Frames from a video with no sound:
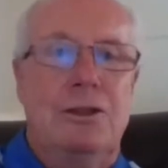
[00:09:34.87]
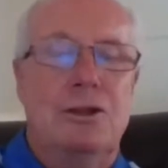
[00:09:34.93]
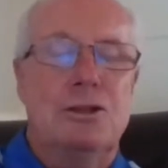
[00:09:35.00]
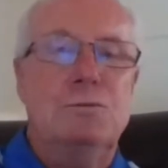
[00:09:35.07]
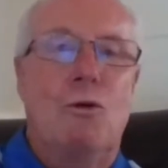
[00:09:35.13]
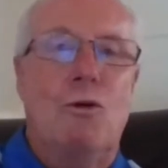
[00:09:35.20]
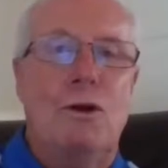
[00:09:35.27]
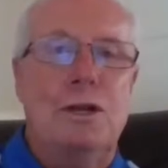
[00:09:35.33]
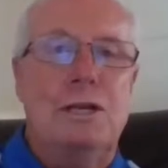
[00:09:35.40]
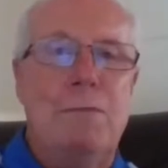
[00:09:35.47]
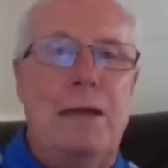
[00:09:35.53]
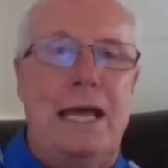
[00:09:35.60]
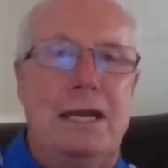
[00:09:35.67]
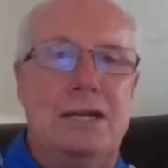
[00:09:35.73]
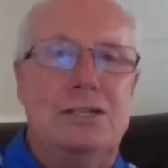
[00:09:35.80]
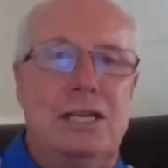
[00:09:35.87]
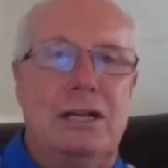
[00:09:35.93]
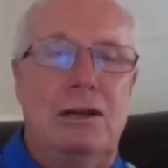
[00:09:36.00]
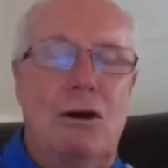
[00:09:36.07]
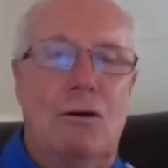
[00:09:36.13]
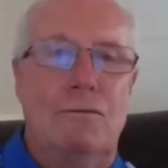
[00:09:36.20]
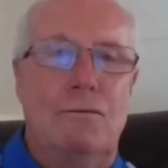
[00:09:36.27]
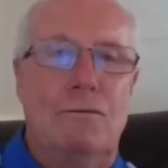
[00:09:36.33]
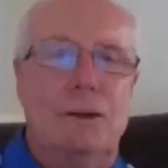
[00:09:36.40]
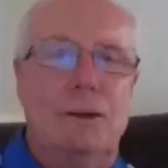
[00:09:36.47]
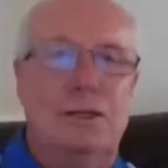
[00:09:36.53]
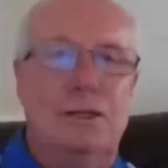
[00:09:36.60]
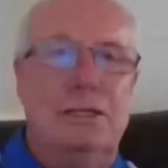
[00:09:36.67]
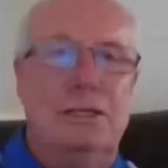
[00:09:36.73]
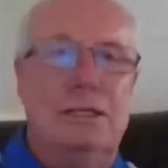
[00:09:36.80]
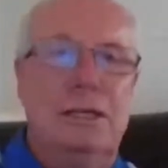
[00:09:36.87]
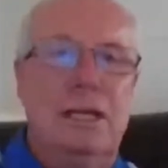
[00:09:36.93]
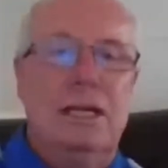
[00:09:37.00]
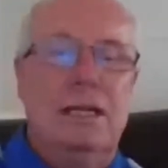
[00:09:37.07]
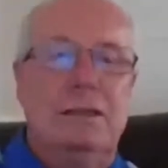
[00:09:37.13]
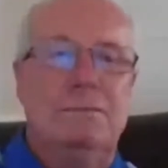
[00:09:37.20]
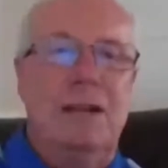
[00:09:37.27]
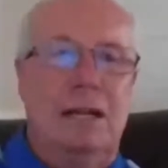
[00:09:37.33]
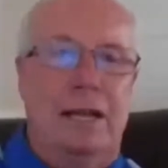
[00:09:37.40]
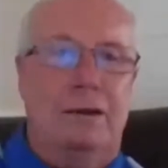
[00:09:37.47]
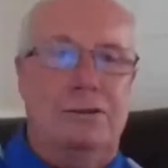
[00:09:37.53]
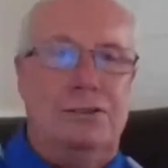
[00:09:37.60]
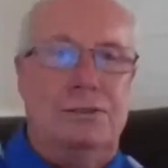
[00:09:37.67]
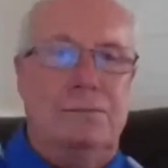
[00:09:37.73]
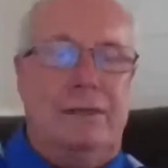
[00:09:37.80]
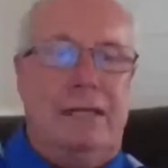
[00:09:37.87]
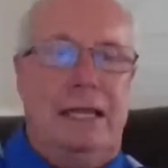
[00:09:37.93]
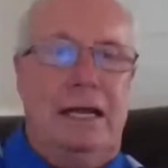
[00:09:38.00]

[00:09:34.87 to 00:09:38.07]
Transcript: There's more to managing COVID than ventilators.